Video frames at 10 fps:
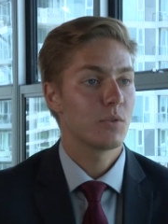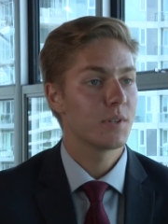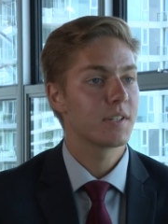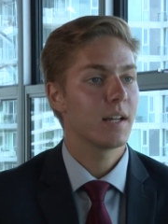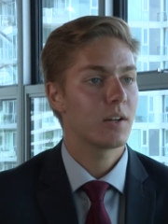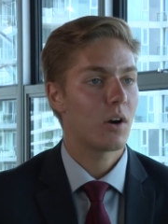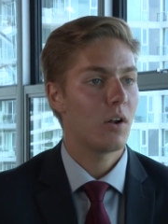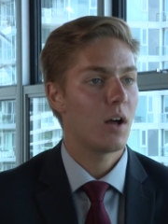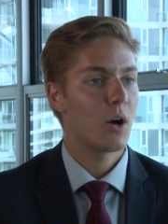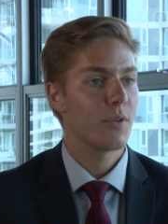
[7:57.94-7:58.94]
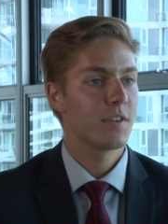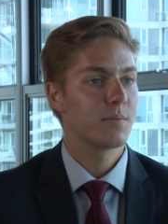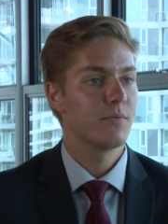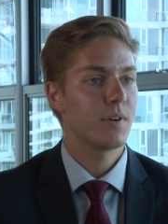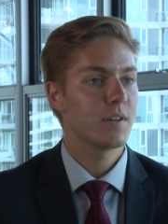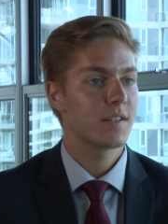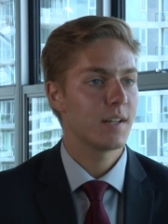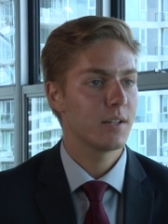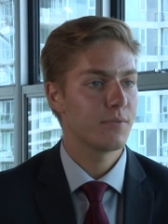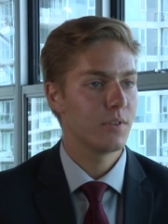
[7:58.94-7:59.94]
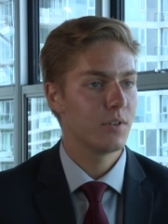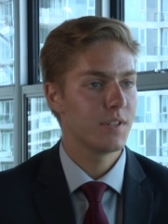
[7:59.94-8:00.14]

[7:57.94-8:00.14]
once again, Carl Herath has been very steady for your